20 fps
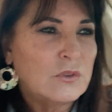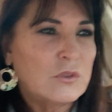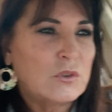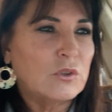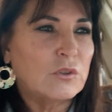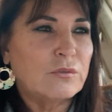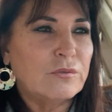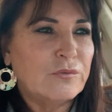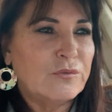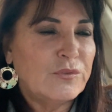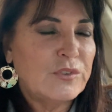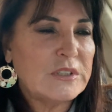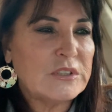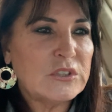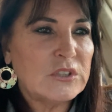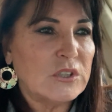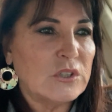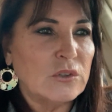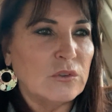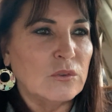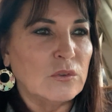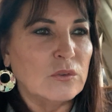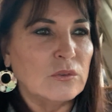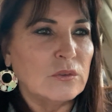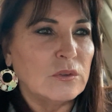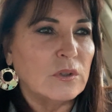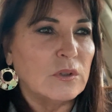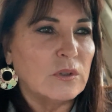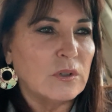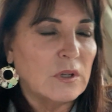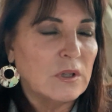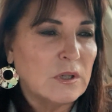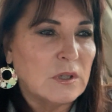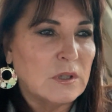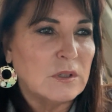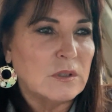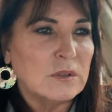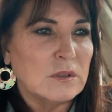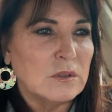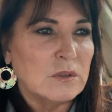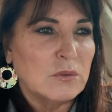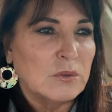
their physical uh,